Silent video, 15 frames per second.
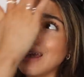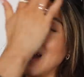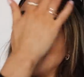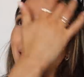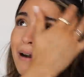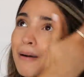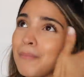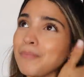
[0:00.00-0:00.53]

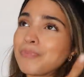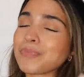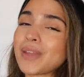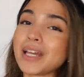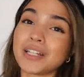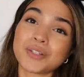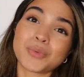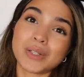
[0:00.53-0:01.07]

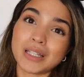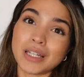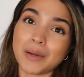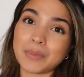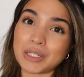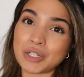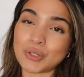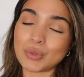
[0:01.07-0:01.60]
and it's really
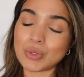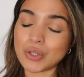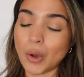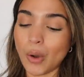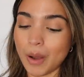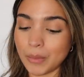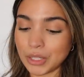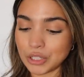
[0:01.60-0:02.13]
yummy too.
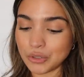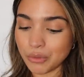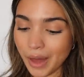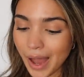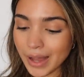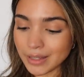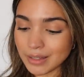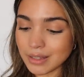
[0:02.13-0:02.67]
So I'm gonna do
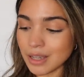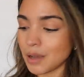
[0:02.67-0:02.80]
that.